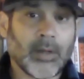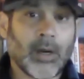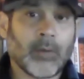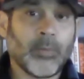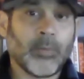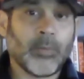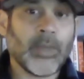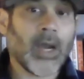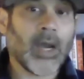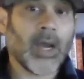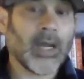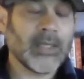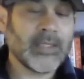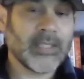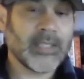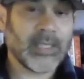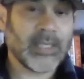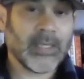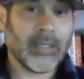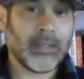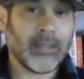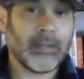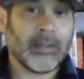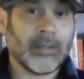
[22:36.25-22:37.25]
Are we
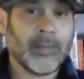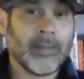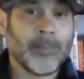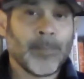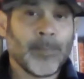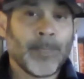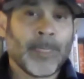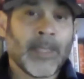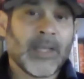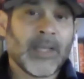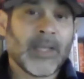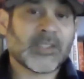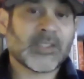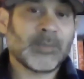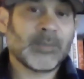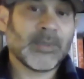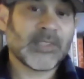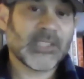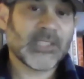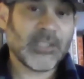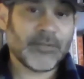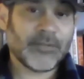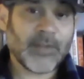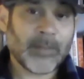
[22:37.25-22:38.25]
hunting a
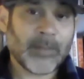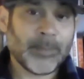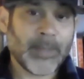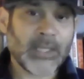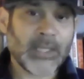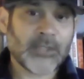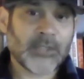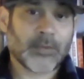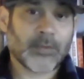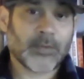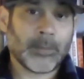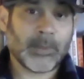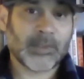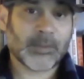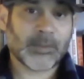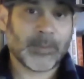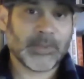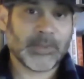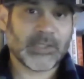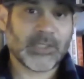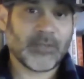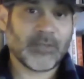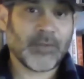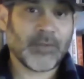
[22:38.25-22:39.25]
specific pitch from a
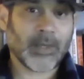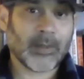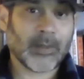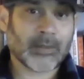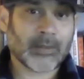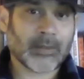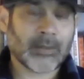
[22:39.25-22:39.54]
specific